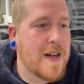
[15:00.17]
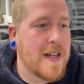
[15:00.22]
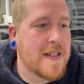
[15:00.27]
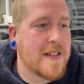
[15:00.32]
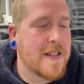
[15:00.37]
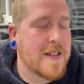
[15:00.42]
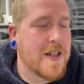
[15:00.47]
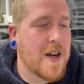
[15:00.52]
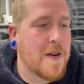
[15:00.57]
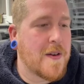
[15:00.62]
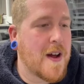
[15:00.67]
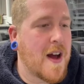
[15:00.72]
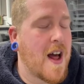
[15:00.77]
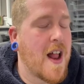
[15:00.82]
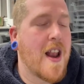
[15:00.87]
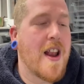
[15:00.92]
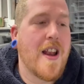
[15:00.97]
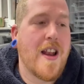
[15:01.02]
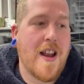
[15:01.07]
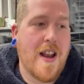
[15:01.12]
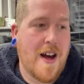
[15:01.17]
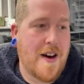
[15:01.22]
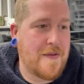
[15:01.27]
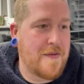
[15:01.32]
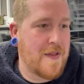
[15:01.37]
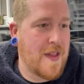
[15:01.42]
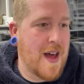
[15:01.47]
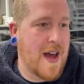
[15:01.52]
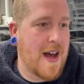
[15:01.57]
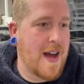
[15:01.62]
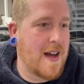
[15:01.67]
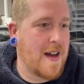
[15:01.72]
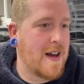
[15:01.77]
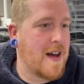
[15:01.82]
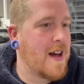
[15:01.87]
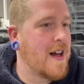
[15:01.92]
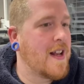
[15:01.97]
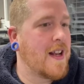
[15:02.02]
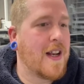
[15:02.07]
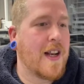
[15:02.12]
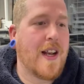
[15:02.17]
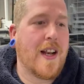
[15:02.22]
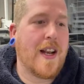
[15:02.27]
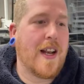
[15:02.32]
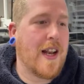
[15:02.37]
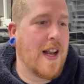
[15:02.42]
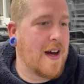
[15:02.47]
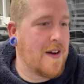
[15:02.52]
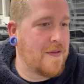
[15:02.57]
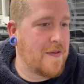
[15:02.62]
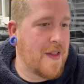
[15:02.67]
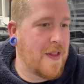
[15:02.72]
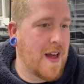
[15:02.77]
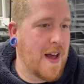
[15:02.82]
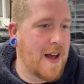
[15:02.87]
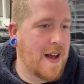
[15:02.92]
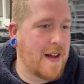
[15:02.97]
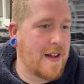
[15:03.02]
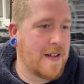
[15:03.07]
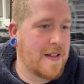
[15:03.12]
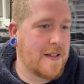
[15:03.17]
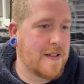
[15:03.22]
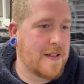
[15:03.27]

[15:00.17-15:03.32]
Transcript: is the donut. Love that. Love that.